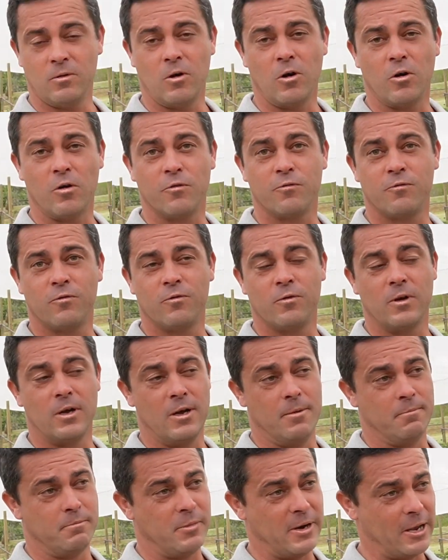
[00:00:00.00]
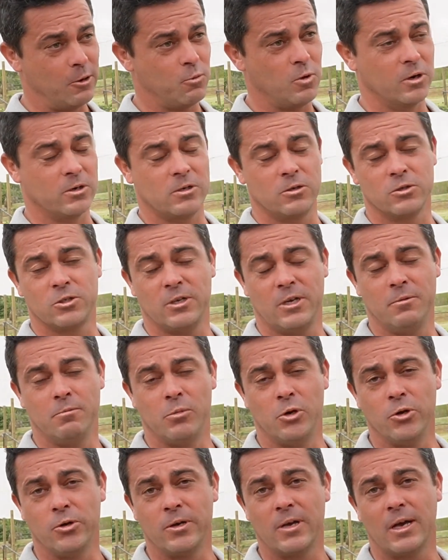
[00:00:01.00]
of black wattles and
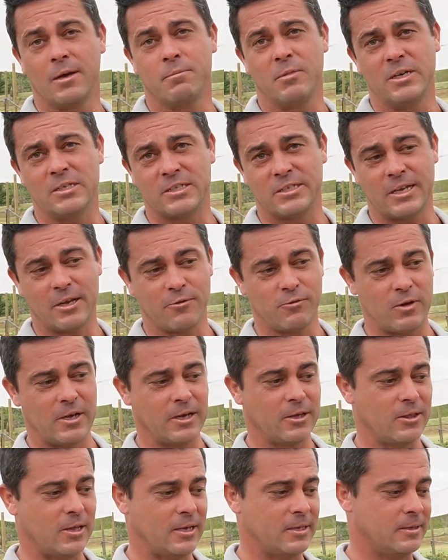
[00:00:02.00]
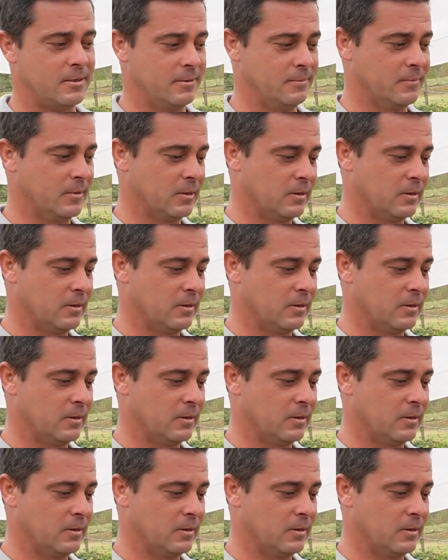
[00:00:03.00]
blue gum and stuff like that.